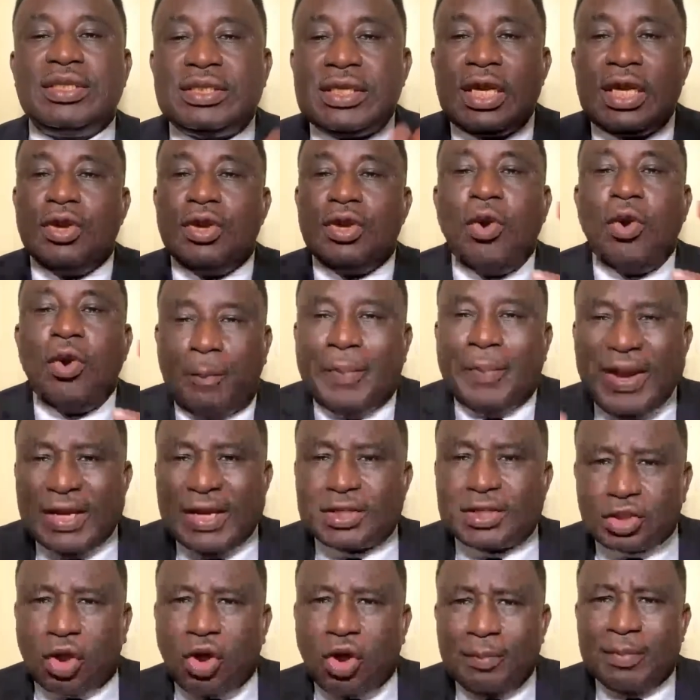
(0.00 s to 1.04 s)
He said, no,
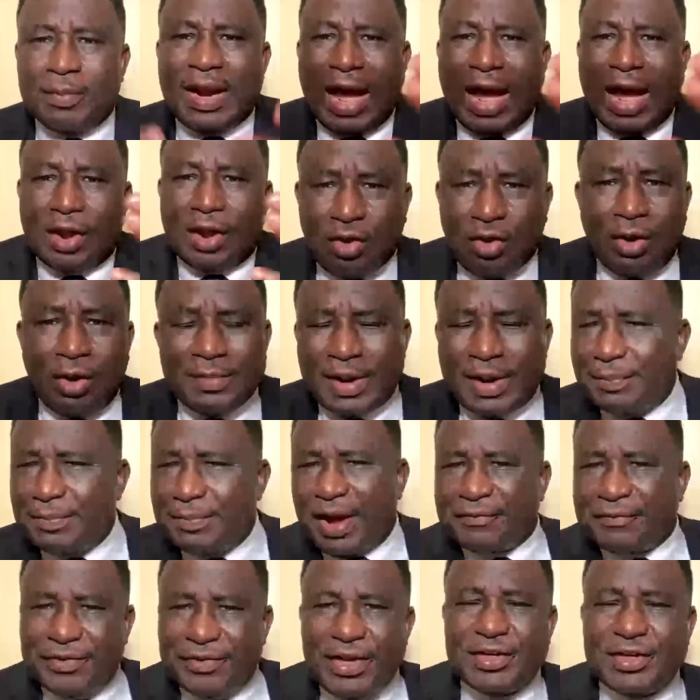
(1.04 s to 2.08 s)
please come down,
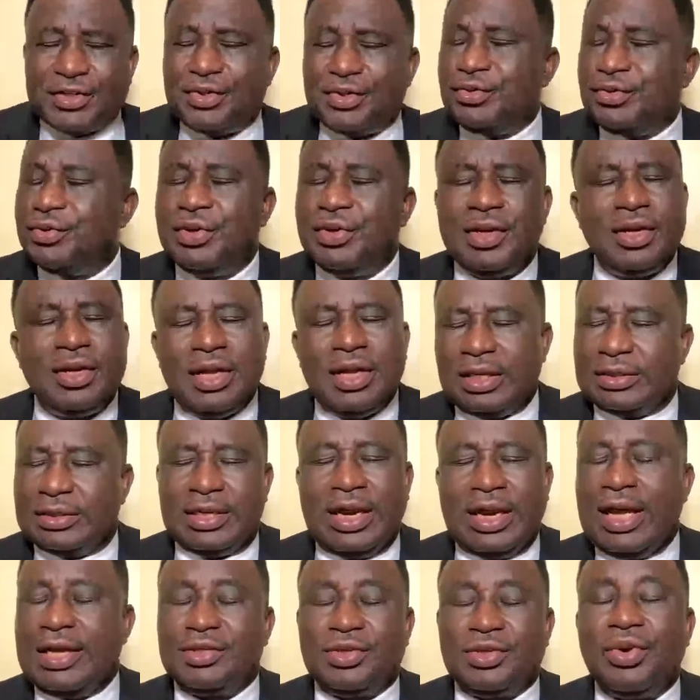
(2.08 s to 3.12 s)
I've hit you. I said,
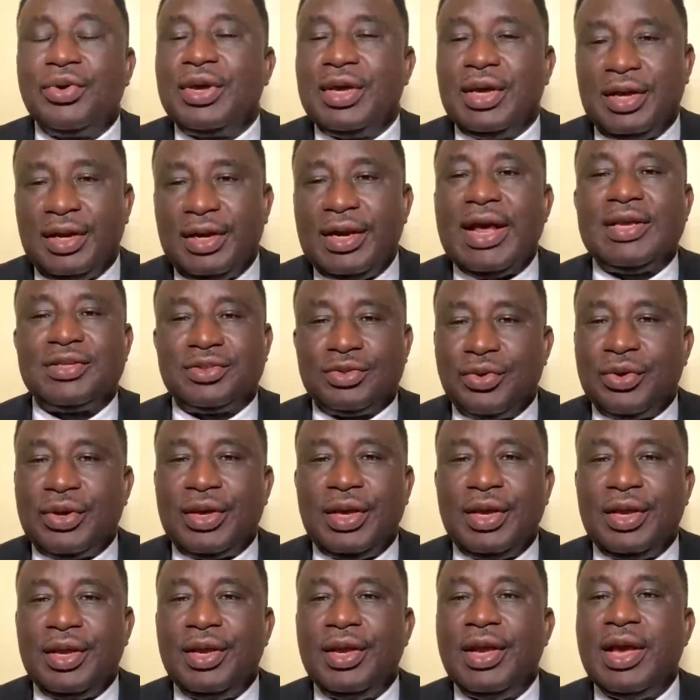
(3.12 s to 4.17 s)
that's
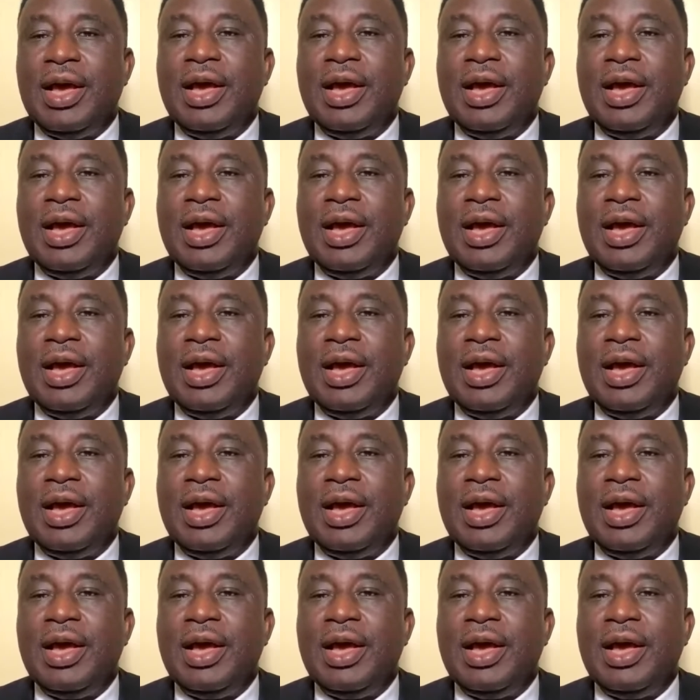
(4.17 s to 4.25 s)
okay.